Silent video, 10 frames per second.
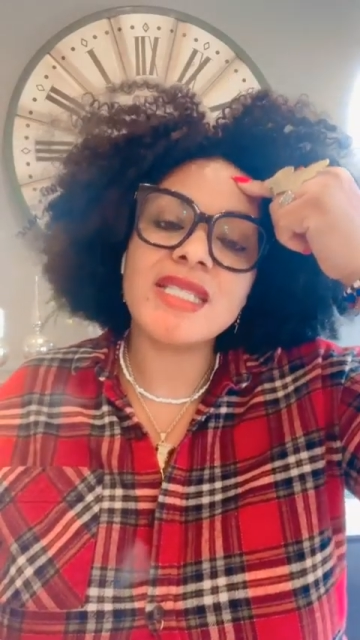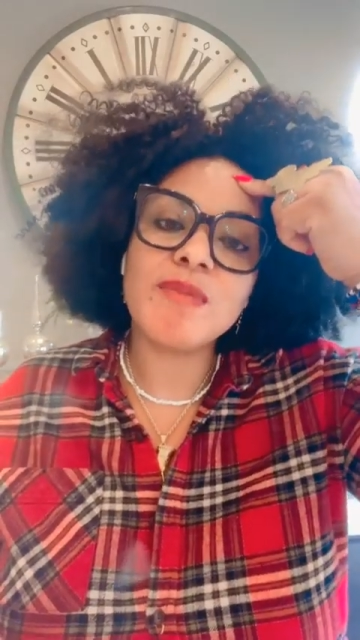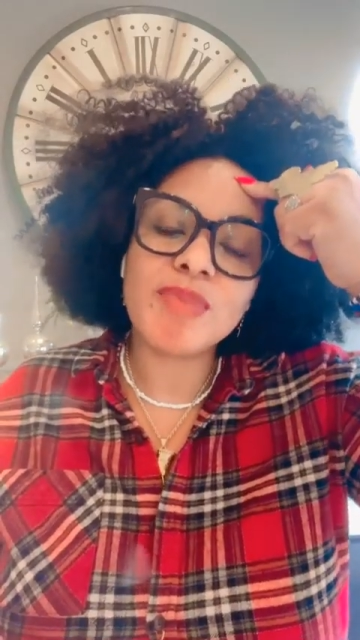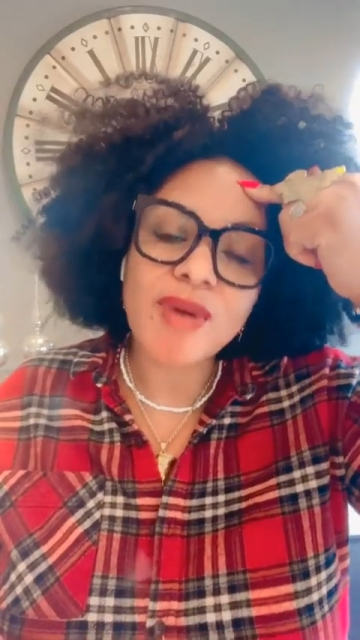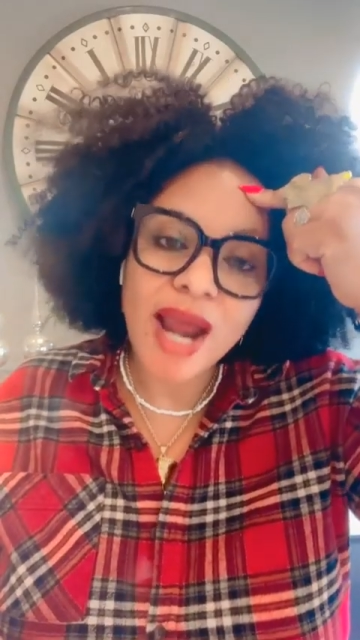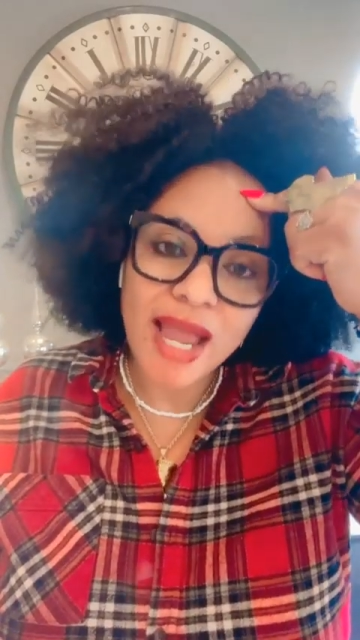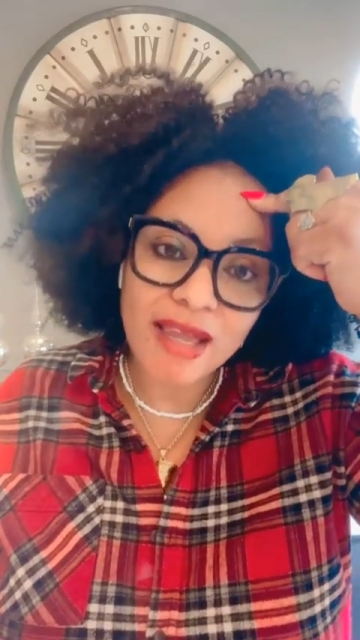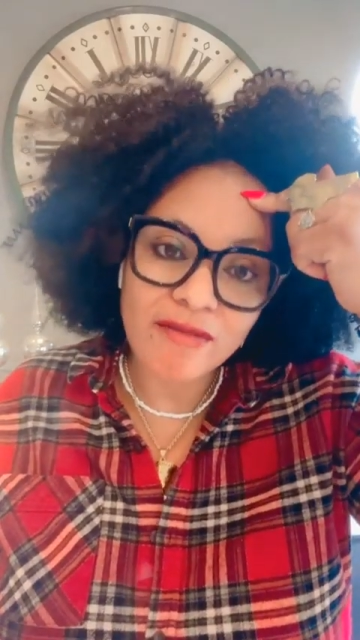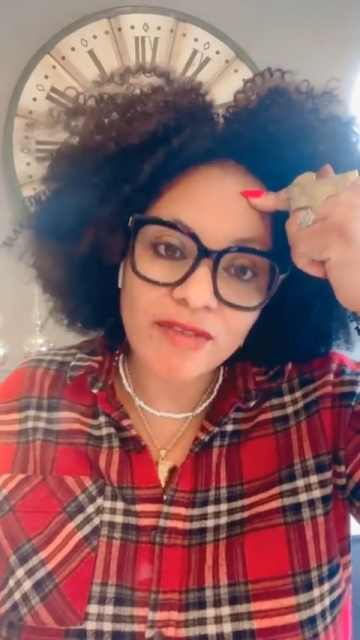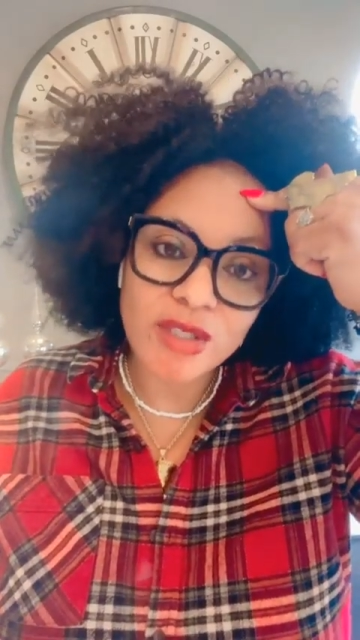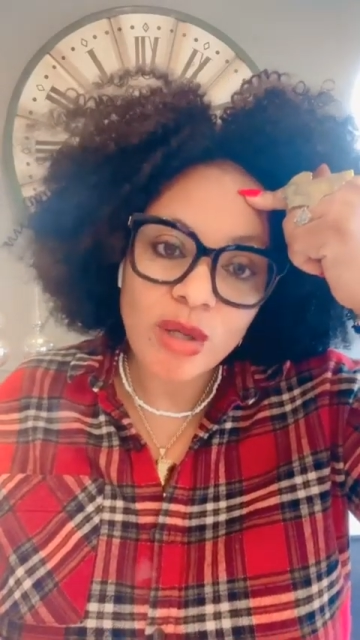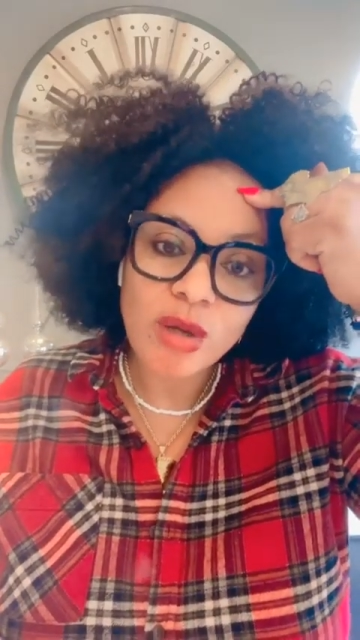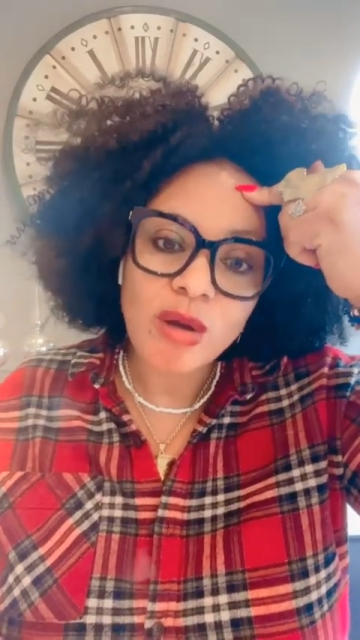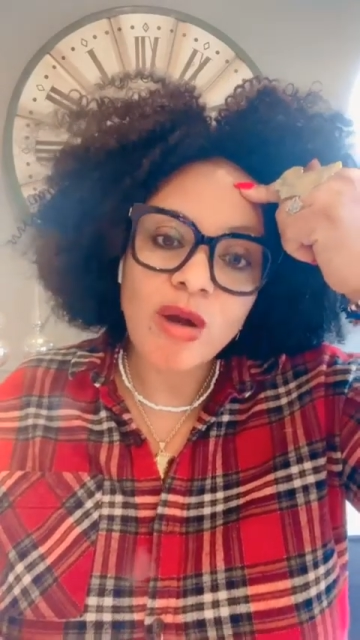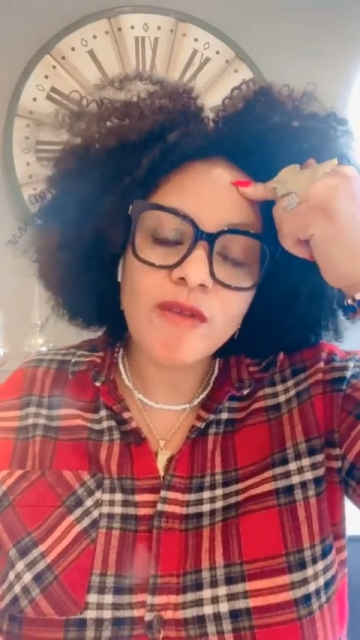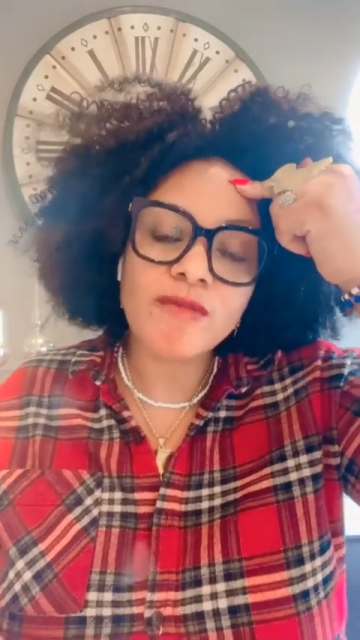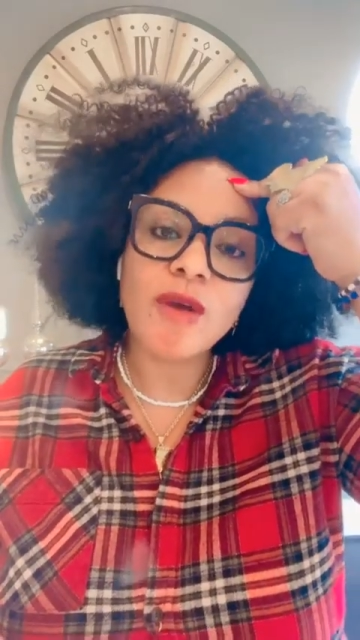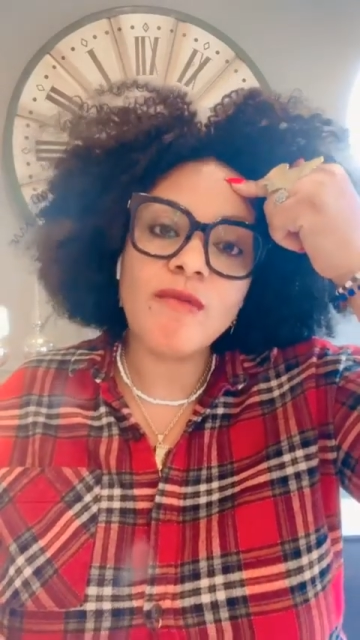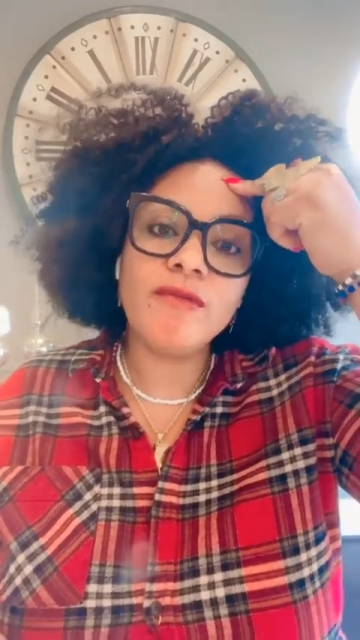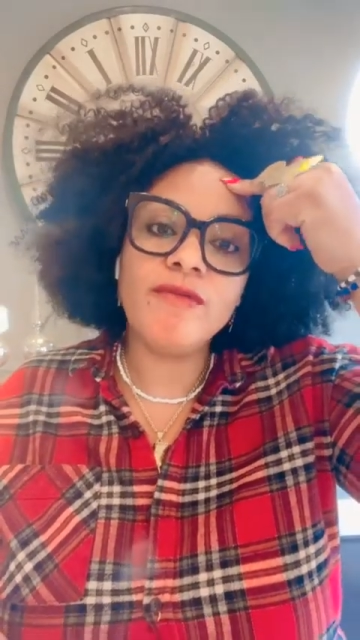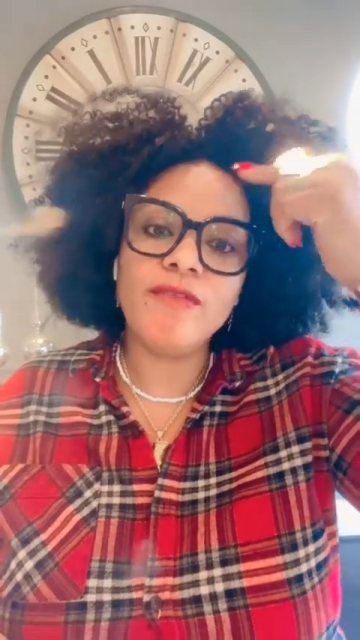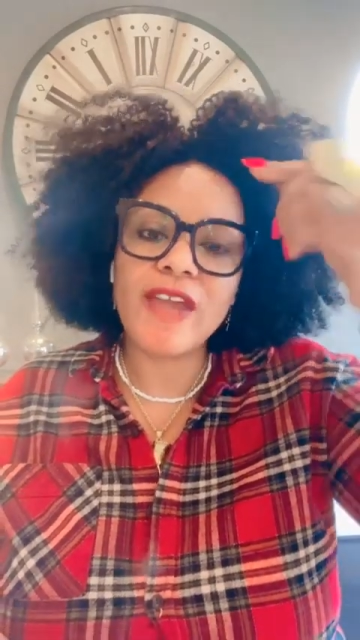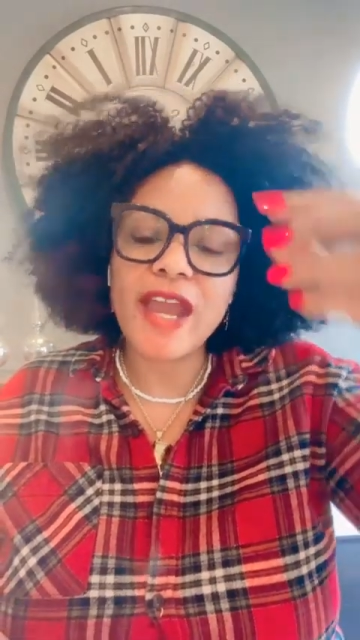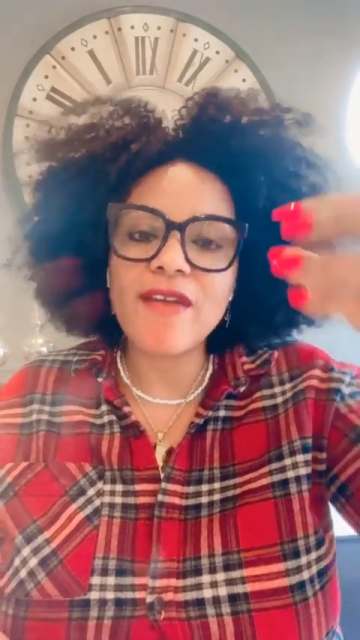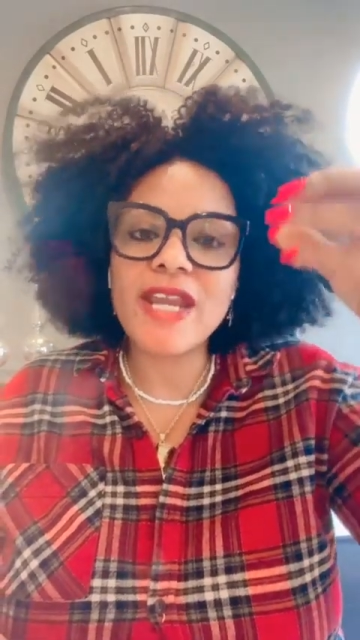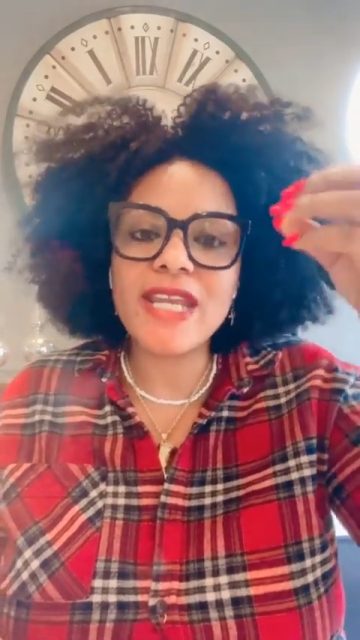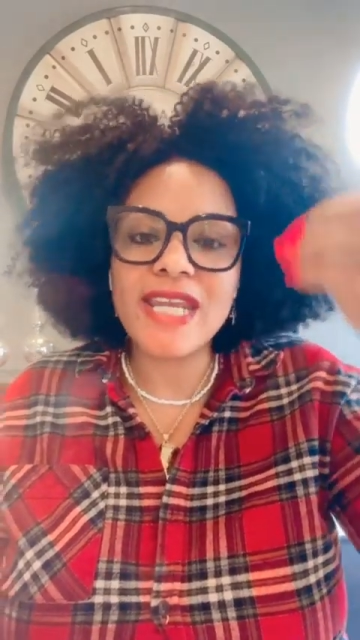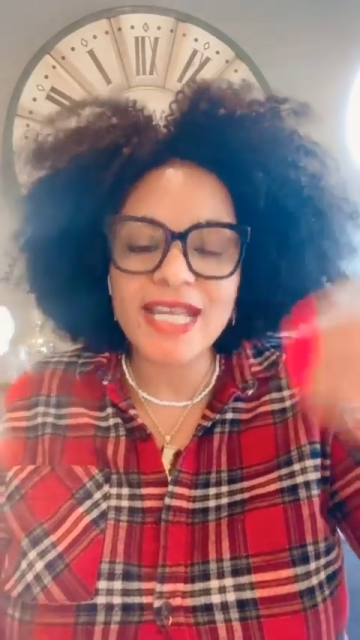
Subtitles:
deprived of very